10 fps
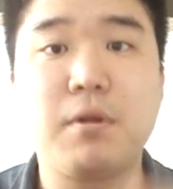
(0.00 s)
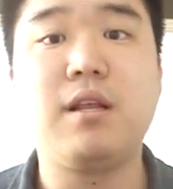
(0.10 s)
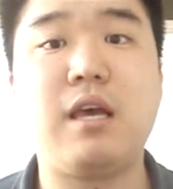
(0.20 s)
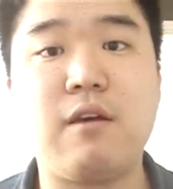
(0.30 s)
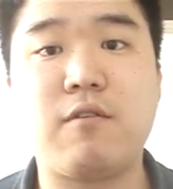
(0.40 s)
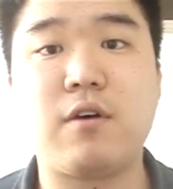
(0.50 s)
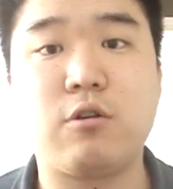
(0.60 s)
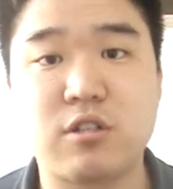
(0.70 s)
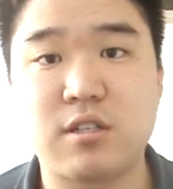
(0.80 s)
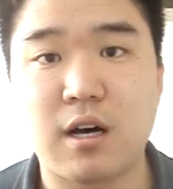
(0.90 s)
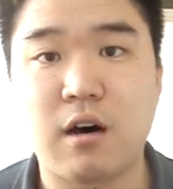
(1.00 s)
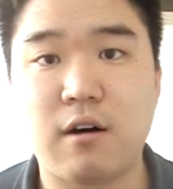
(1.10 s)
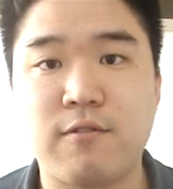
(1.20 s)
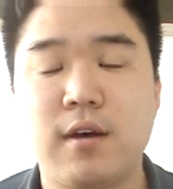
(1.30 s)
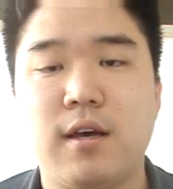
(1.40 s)
believe in
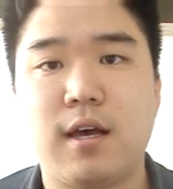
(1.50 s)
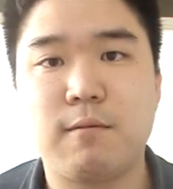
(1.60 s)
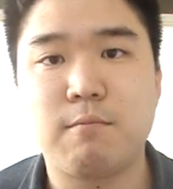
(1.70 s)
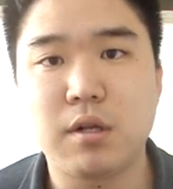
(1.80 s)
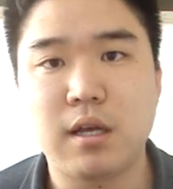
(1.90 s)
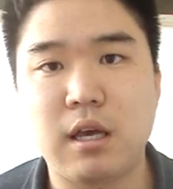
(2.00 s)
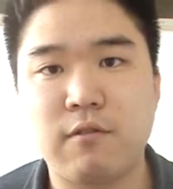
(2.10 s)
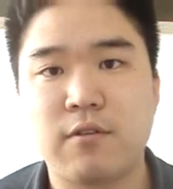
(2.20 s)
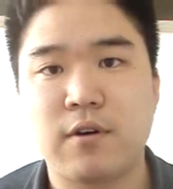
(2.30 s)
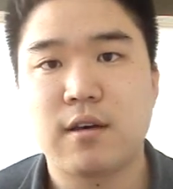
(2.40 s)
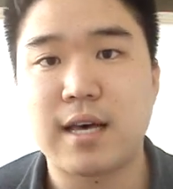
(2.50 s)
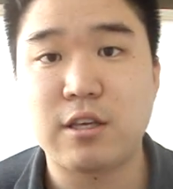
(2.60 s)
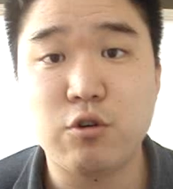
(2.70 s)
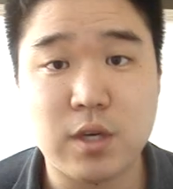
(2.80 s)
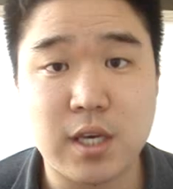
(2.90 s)
yourself and believe
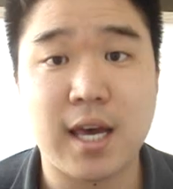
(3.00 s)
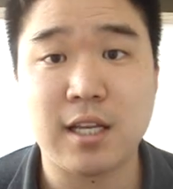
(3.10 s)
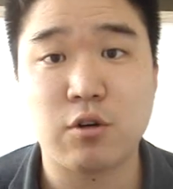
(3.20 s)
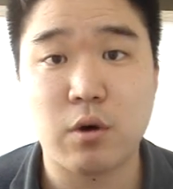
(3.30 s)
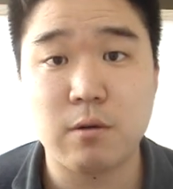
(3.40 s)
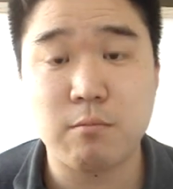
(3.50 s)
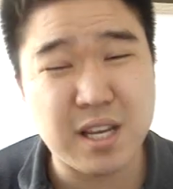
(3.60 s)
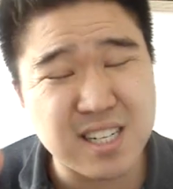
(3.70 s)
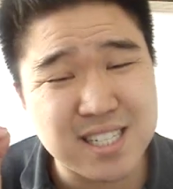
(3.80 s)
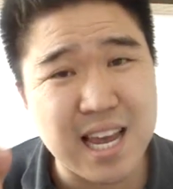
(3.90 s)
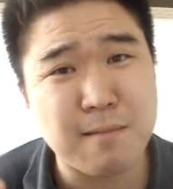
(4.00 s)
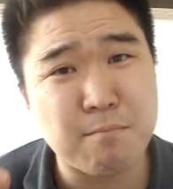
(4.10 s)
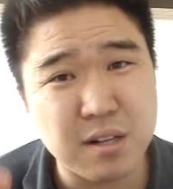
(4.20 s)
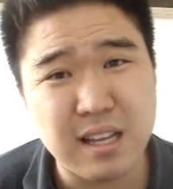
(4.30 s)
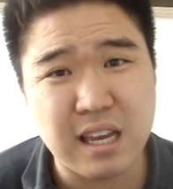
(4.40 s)
that you can do it, because
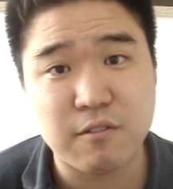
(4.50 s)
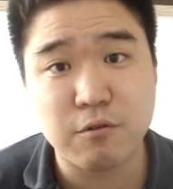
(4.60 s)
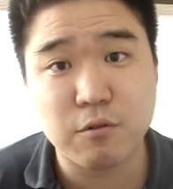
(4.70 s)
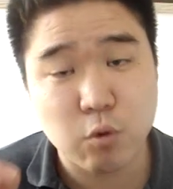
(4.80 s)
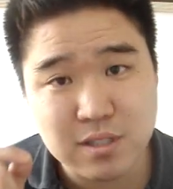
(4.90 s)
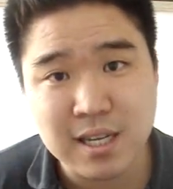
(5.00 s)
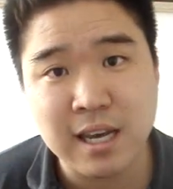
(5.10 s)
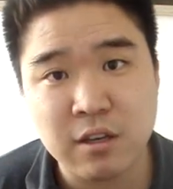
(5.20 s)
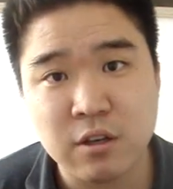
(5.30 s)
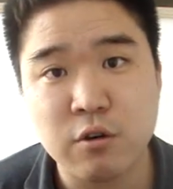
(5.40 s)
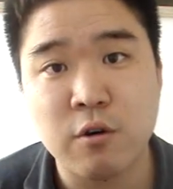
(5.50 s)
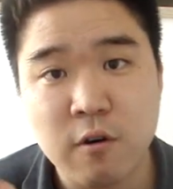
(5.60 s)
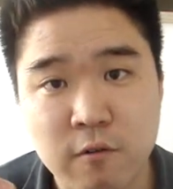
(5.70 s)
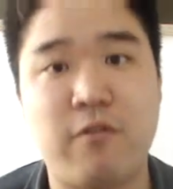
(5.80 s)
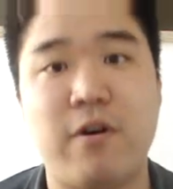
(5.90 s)
that belief will take
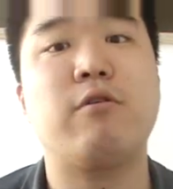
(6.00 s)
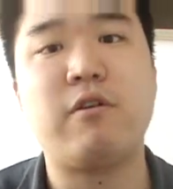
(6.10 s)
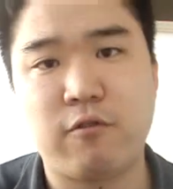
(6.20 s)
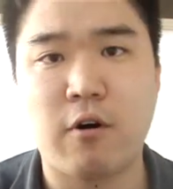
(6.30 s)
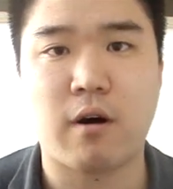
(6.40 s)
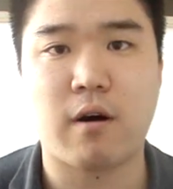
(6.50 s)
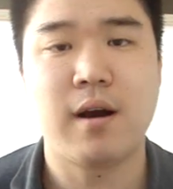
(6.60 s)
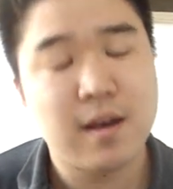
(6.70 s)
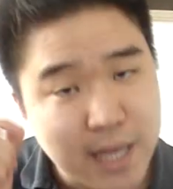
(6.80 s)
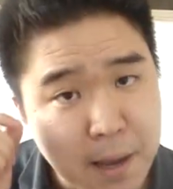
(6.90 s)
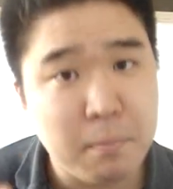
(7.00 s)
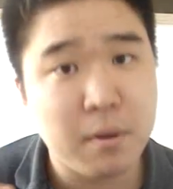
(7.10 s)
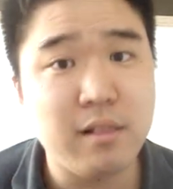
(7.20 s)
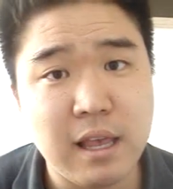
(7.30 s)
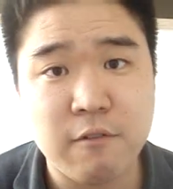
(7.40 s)
you very far. That
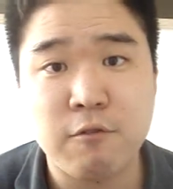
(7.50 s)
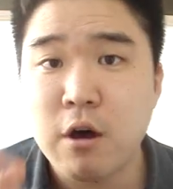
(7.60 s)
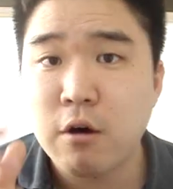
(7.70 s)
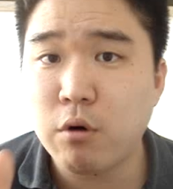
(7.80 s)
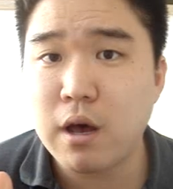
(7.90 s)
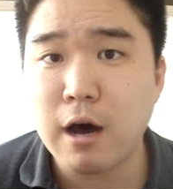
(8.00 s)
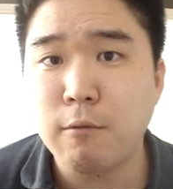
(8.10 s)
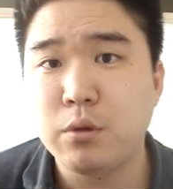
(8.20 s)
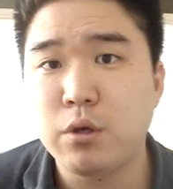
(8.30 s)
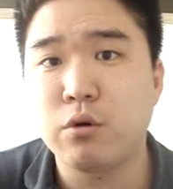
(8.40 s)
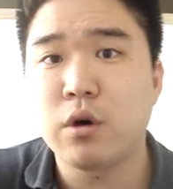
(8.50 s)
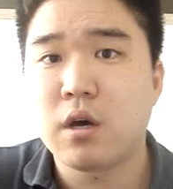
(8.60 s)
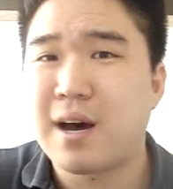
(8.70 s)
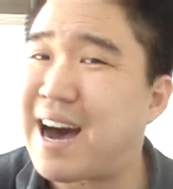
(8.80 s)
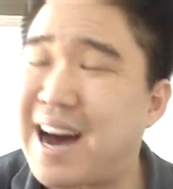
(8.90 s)
belief will help you
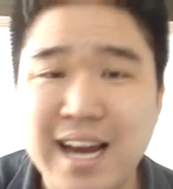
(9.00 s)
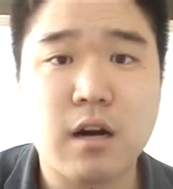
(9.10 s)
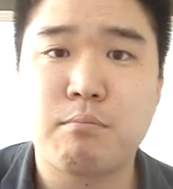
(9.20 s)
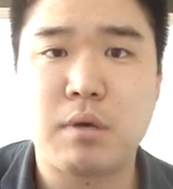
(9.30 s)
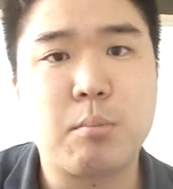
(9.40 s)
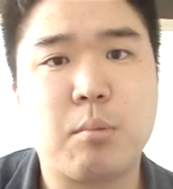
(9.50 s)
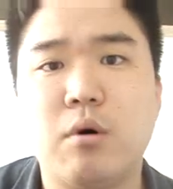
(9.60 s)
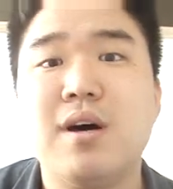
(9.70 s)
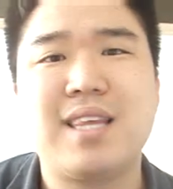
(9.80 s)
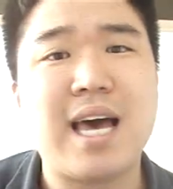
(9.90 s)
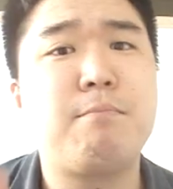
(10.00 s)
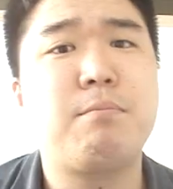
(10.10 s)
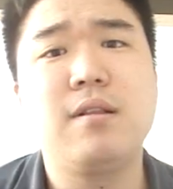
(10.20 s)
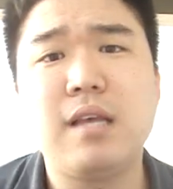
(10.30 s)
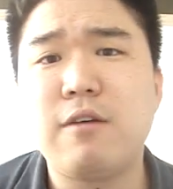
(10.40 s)
hire people. That
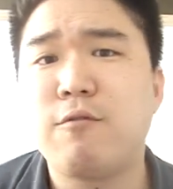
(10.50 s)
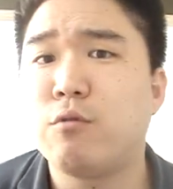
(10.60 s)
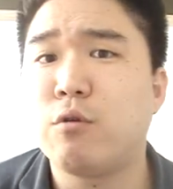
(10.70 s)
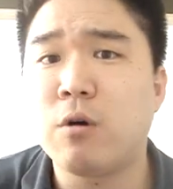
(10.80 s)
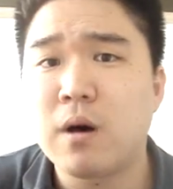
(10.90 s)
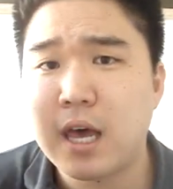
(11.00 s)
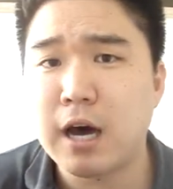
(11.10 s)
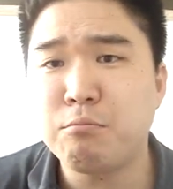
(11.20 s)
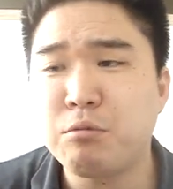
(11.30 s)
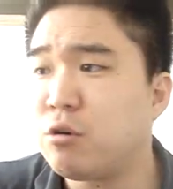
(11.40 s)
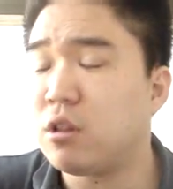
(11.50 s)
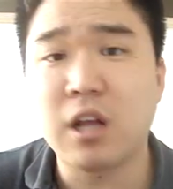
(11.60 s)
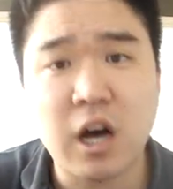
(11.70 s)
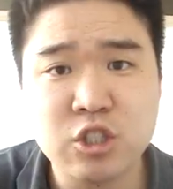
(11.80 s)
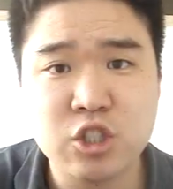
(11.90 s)
belief will help you
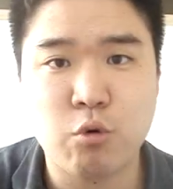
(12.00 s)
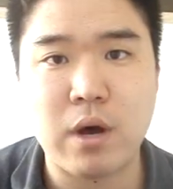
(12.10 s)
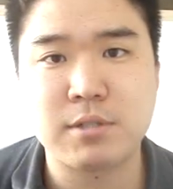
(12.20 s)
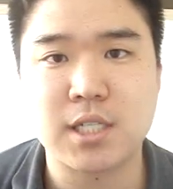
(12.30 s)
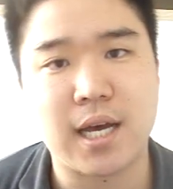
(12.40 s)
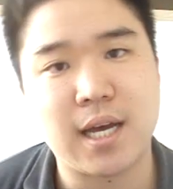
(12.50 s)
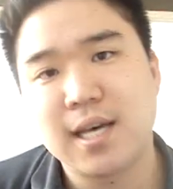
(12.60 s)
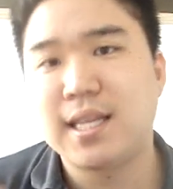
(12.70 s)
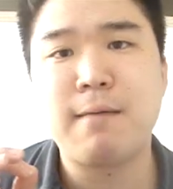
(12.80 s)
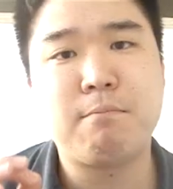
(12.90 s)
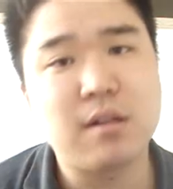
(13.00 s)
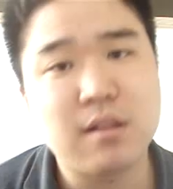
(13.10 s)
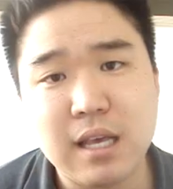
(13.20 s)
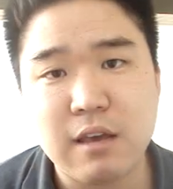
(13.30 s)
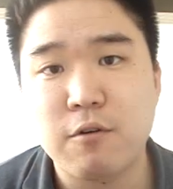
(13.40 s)
launch a website. That
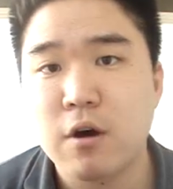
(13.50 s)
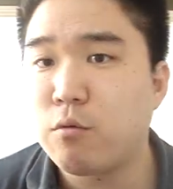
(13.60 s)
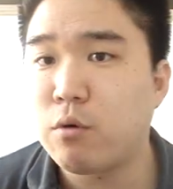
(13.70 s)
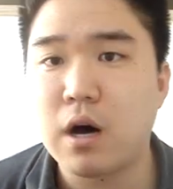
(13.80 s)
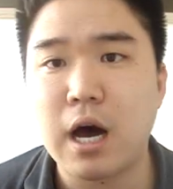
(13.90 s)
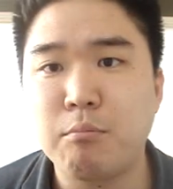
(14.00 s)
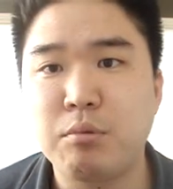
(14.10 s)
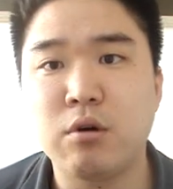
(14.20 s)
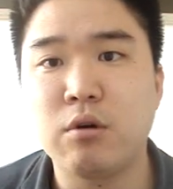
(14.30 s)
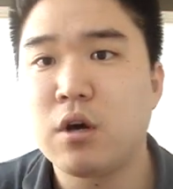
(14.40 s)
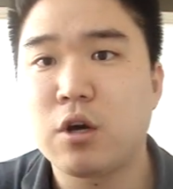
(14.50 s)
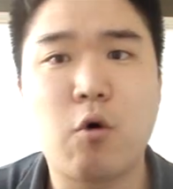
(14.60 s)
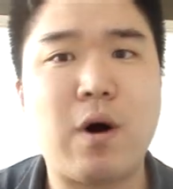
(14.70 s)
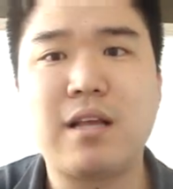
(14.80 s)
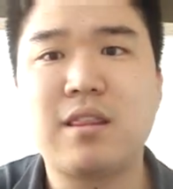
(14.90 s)
belief will help you
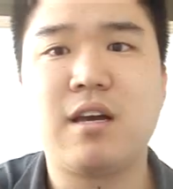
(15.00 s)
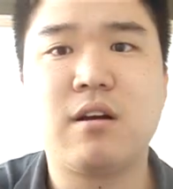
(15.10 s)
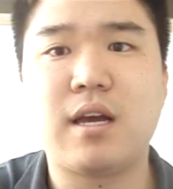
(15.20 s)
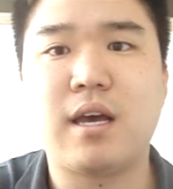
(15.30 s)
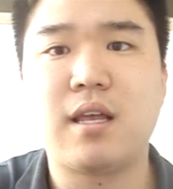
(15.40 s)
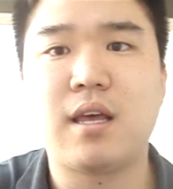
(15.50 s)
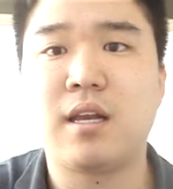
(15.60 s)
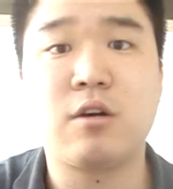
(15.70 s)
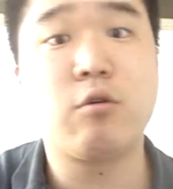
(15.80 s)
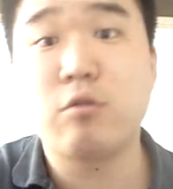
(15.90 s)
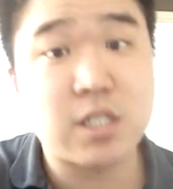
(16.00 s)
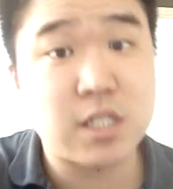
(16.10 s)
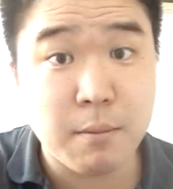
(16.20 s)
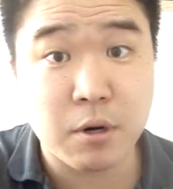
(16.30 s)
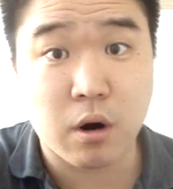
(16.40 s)
go out there and go to a
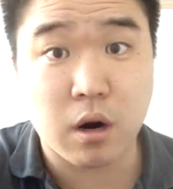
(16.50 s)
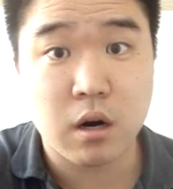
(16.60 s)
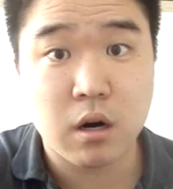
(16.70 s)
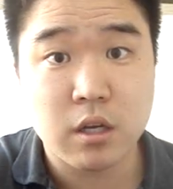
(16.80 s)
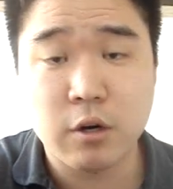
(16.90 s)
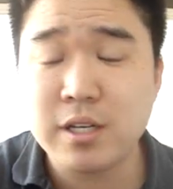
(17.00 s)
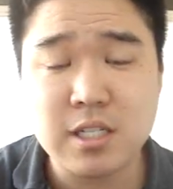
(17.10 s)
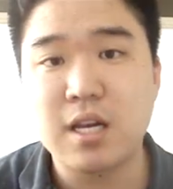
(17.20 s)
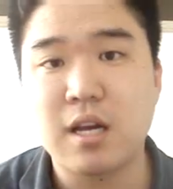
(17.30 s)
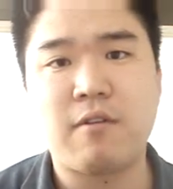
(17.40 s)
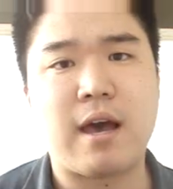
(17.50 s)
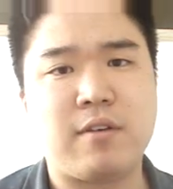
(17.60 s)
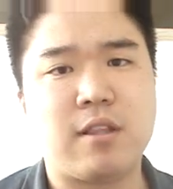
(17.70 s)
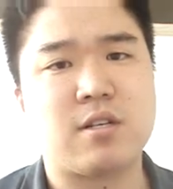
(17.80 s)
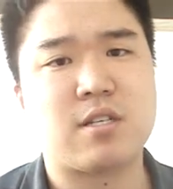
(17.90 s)
seminar. You know, instead of
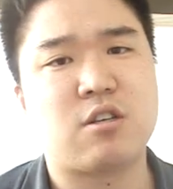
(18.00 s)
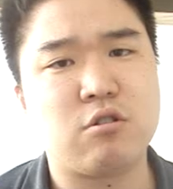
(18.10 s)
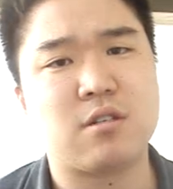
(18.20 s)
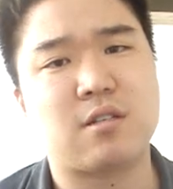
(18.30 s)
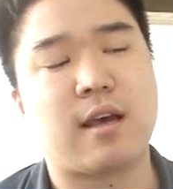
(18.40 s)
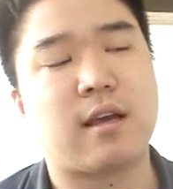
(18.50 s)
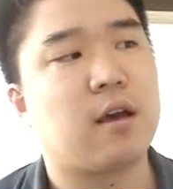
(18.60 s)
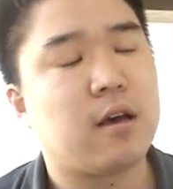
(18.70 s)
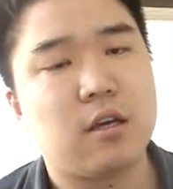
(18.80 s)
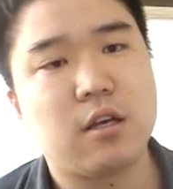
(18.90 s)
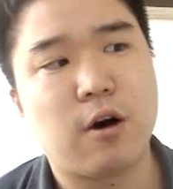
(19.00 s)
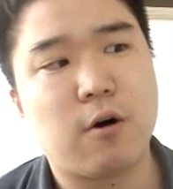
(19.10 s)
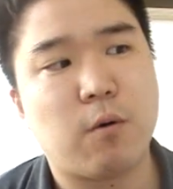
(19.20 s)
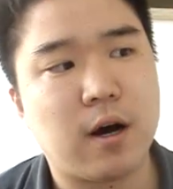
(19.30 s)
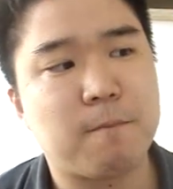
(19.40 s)
having the excuses like, you
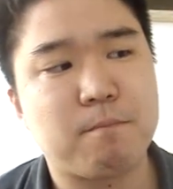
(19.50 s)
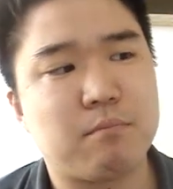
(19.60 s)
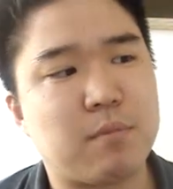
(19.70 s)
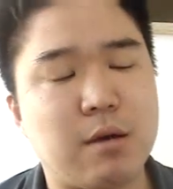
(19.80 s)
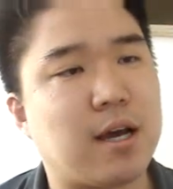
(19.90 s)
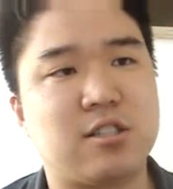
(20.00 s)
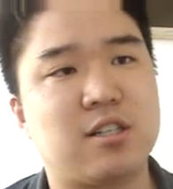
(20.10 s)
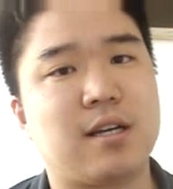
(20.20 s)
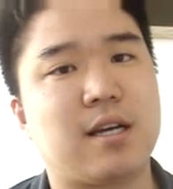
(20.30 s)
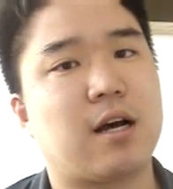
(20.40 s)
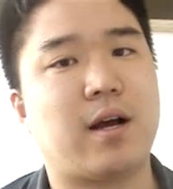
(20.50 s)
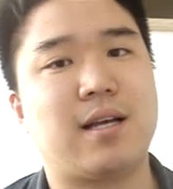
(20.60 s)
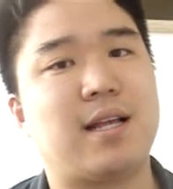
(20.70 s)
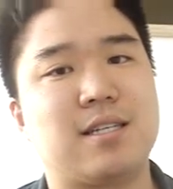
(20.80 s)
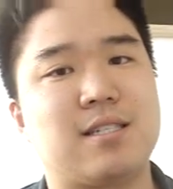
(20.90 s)
know what, maybe I shouldn't go
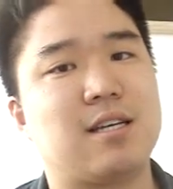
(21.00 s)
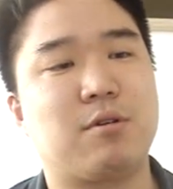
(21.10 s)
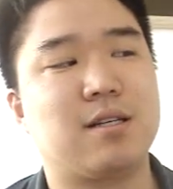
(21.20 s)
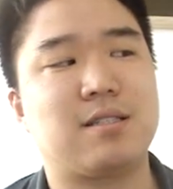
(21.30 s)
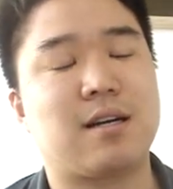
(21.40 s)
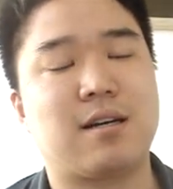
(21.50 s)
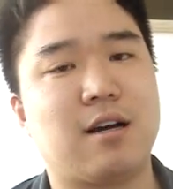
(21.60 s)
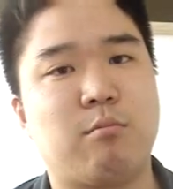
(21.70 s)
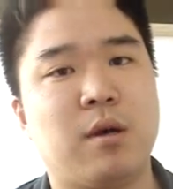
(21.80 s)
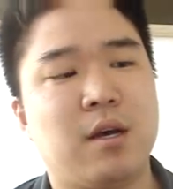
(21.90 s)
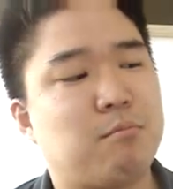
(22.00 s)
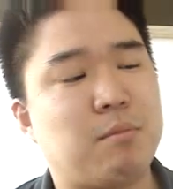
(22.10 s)
to that seminar, it's not going to help me.